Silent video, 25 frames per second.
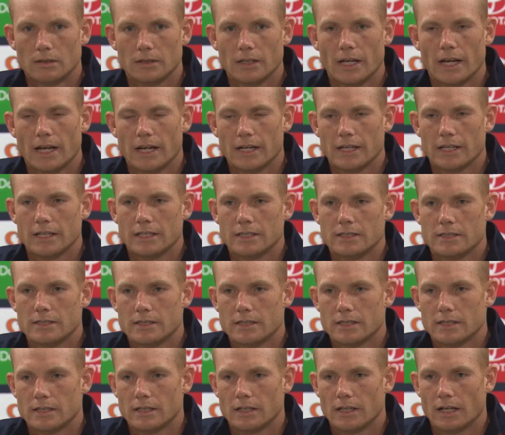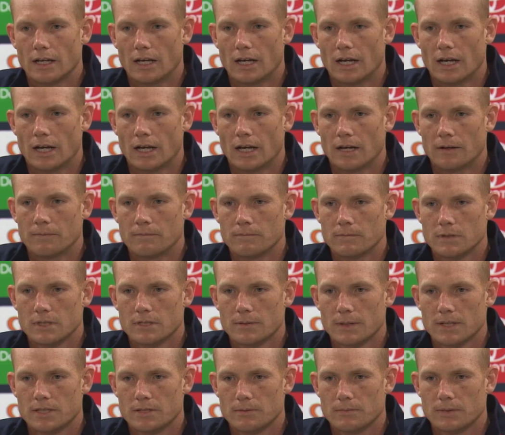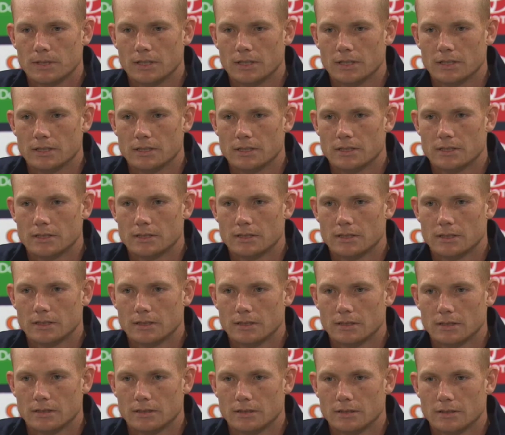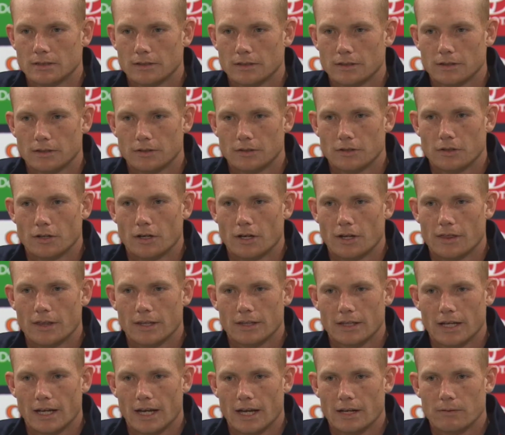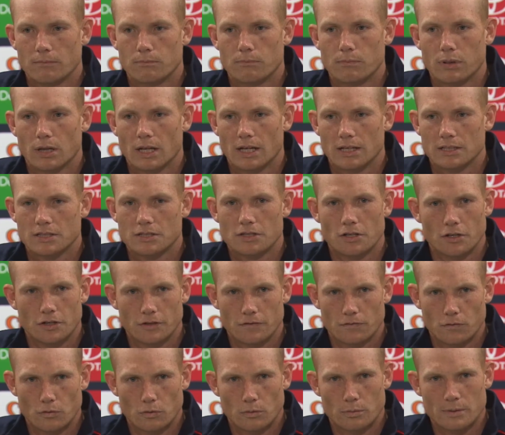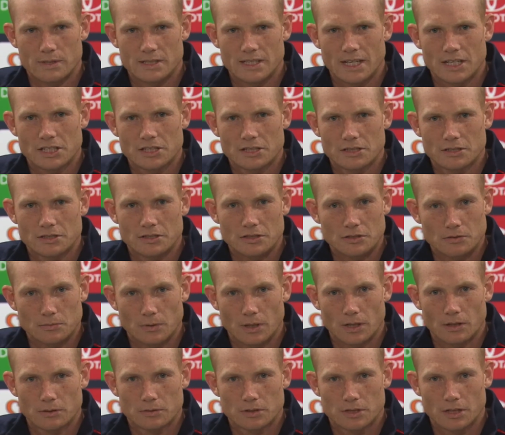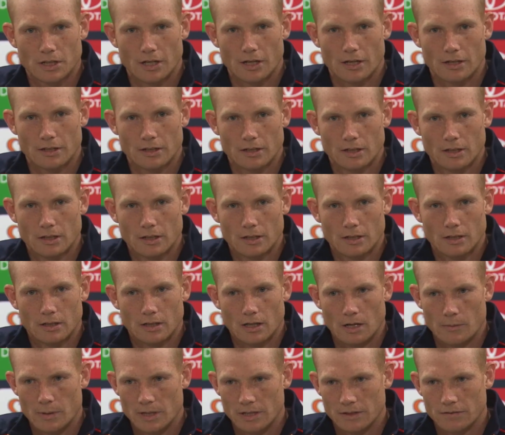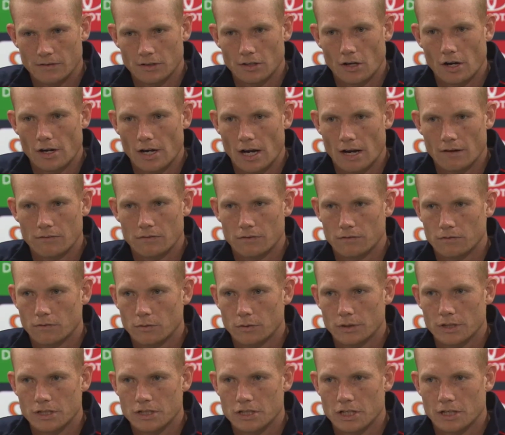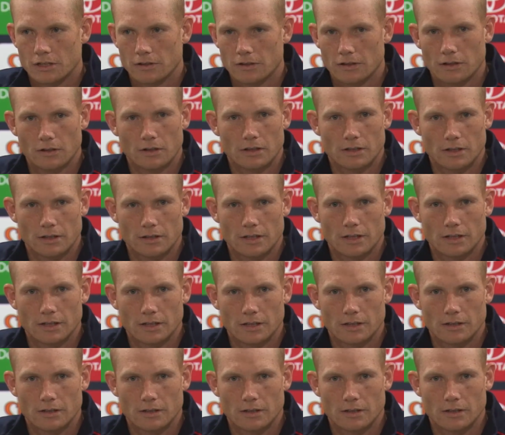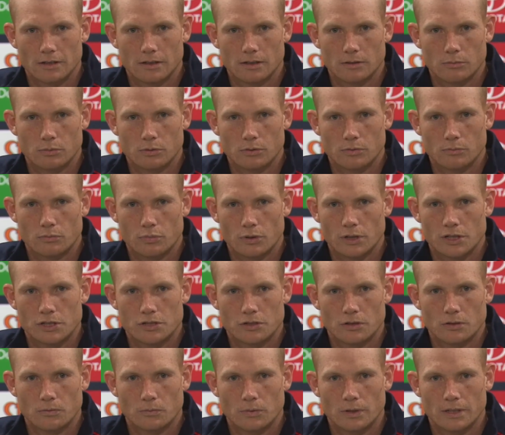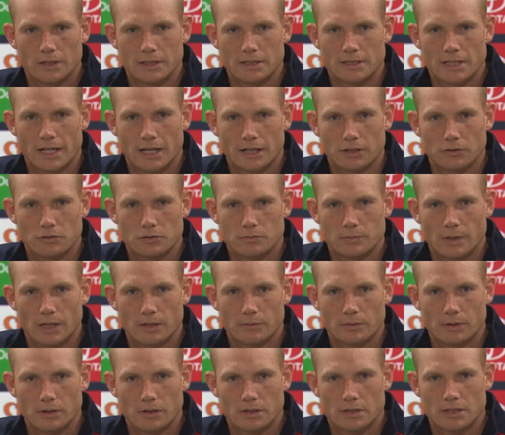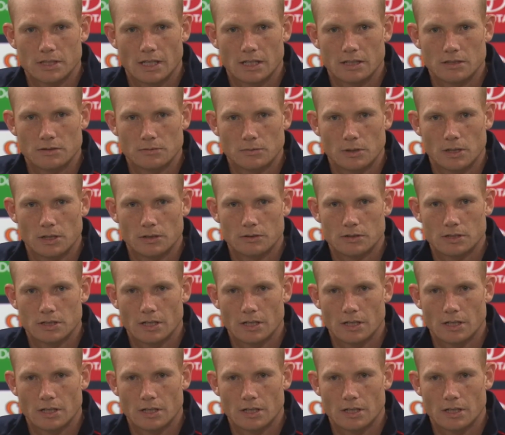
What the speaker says: Yeah, it is, especially because, no, I think they had plus 34 possessions as well. So I mean, if you don't have the footy, generally you'd like to think that you're putting pressure on and winning the tackles, but we lost that as well.